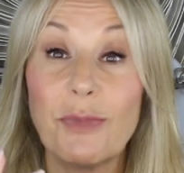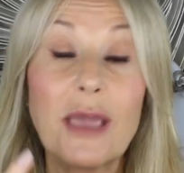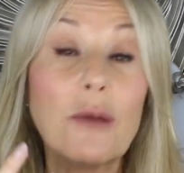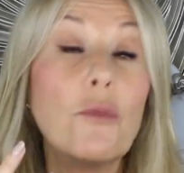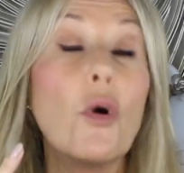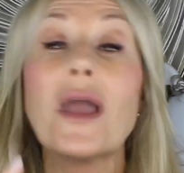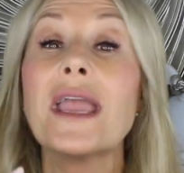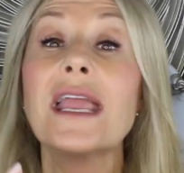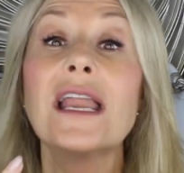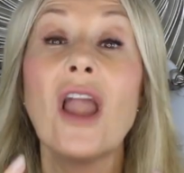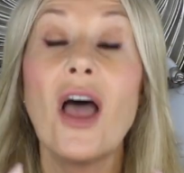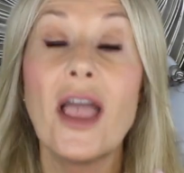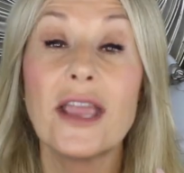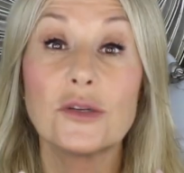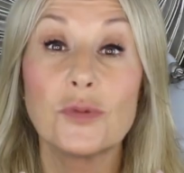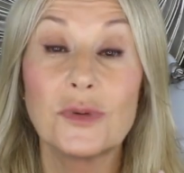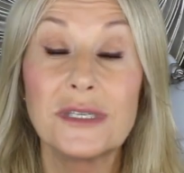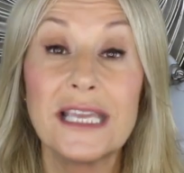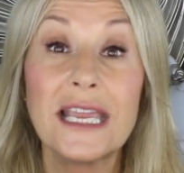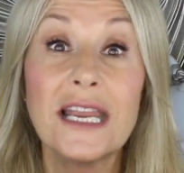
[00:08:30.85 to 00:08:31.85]
But what he
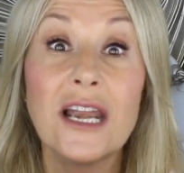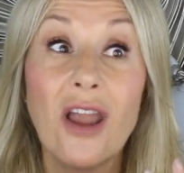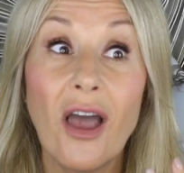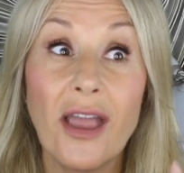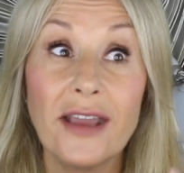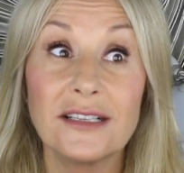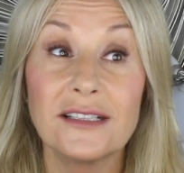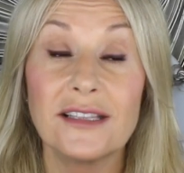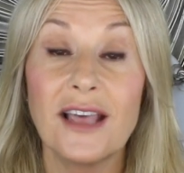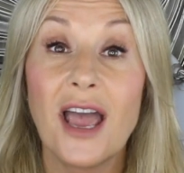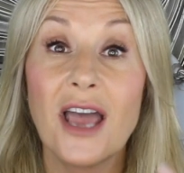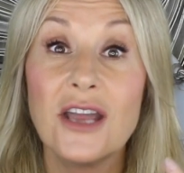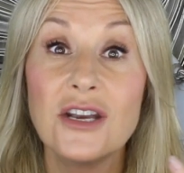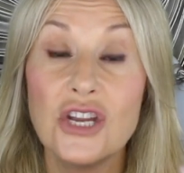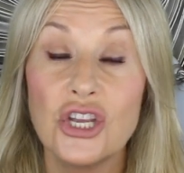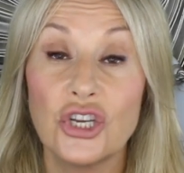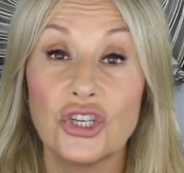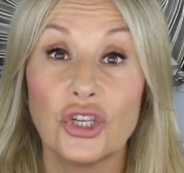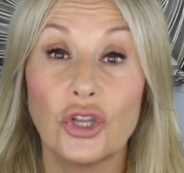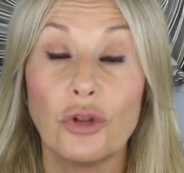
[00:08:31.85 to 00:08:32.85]
liked was, he liked that
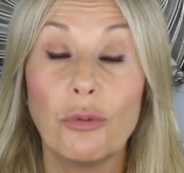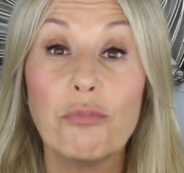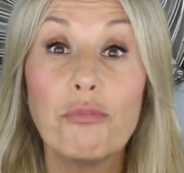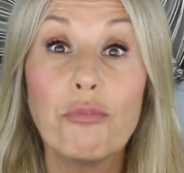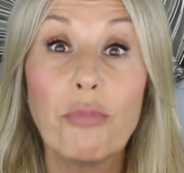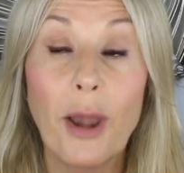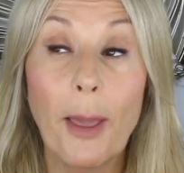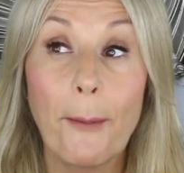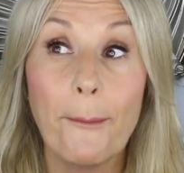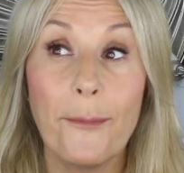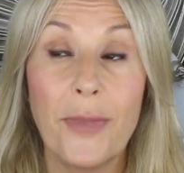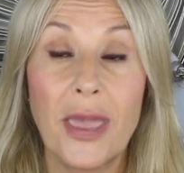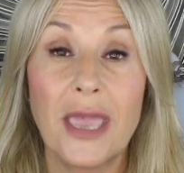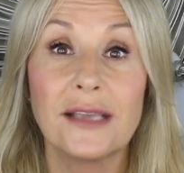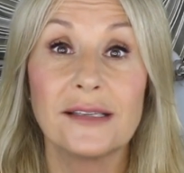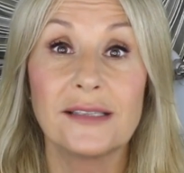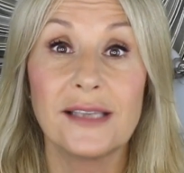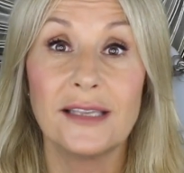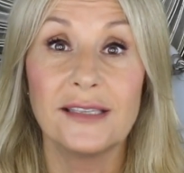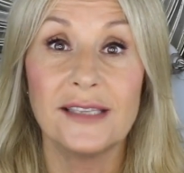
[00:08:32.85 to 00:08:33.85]
initial
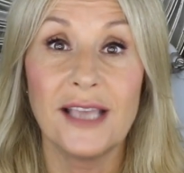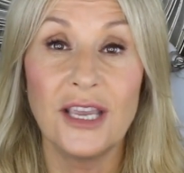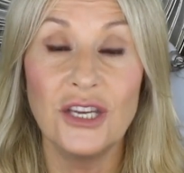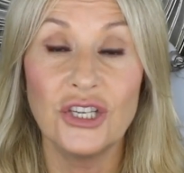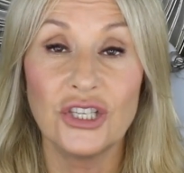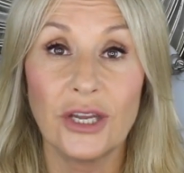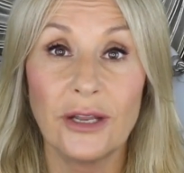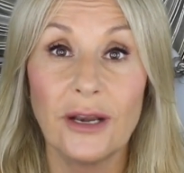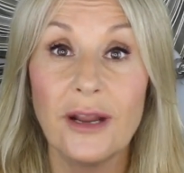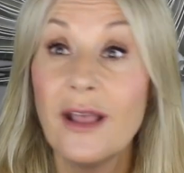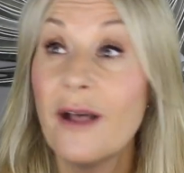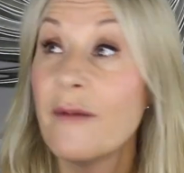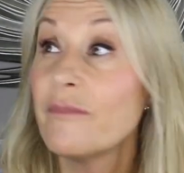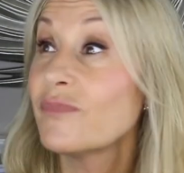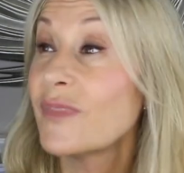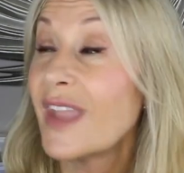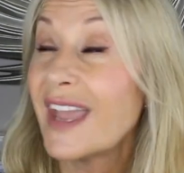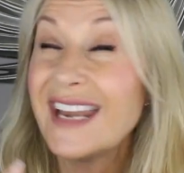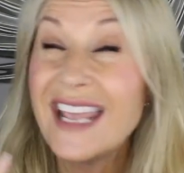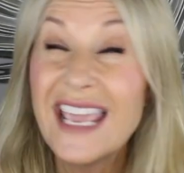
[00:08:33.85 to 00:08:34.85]
plumping sensation,
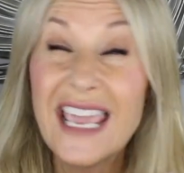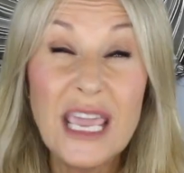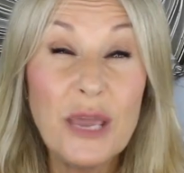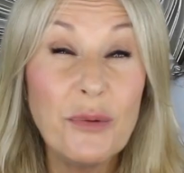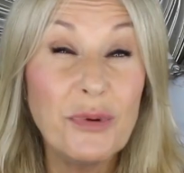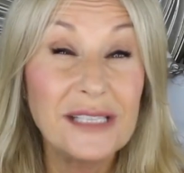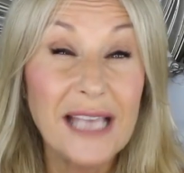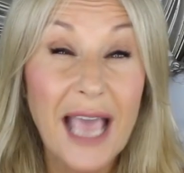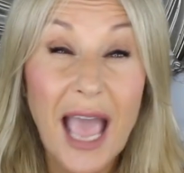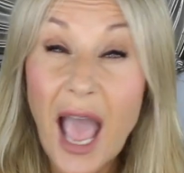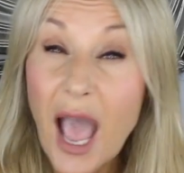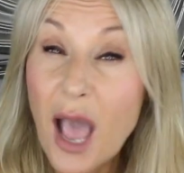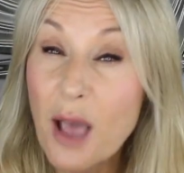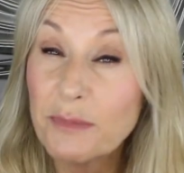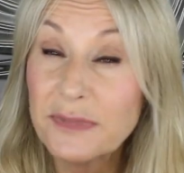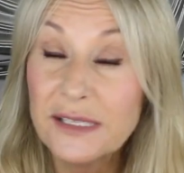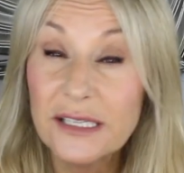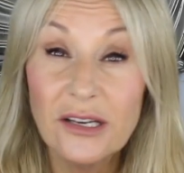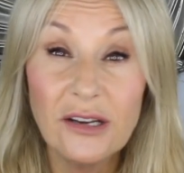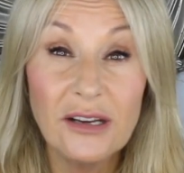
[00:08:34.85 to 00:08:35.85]
and he was
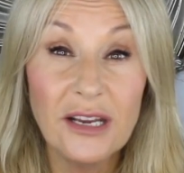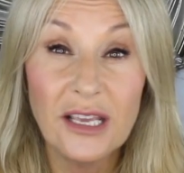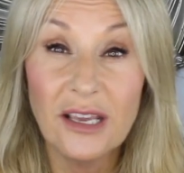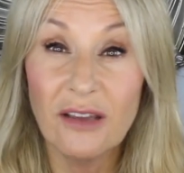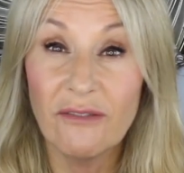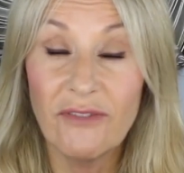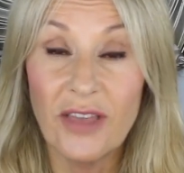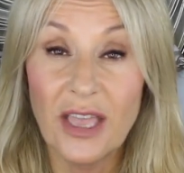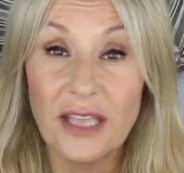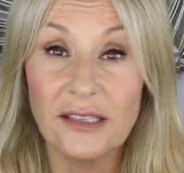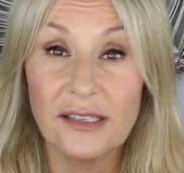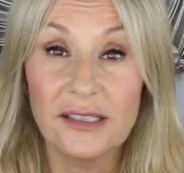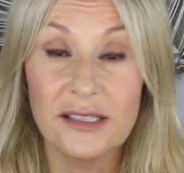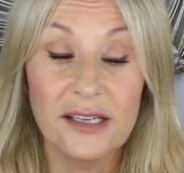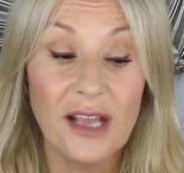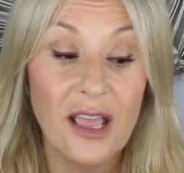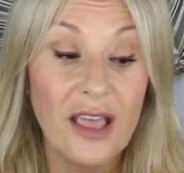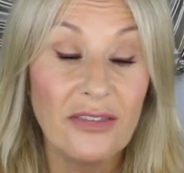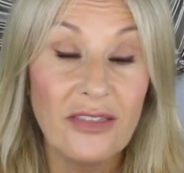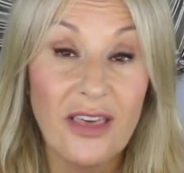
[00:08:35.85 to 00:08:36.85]
absolutely
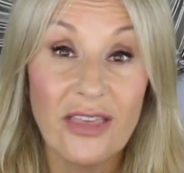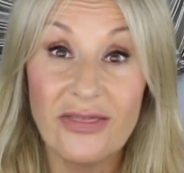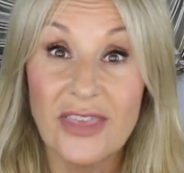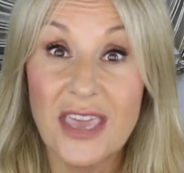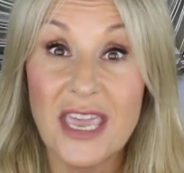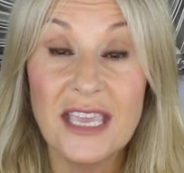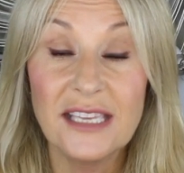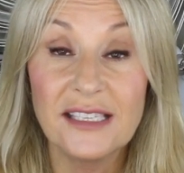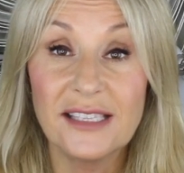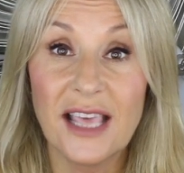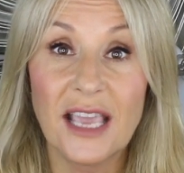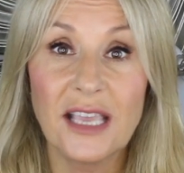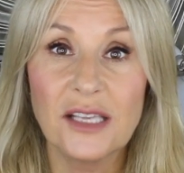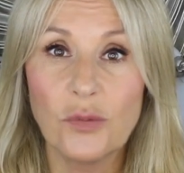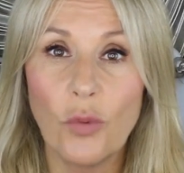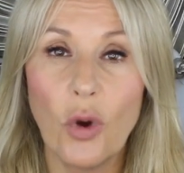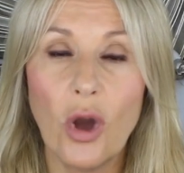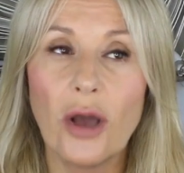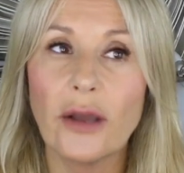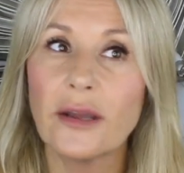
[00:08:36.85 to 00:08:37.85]
convinced that these
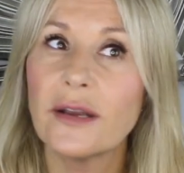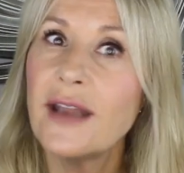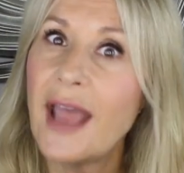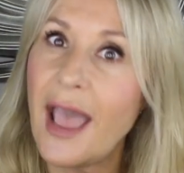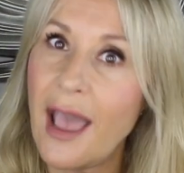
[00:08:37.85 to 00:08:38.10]
things work.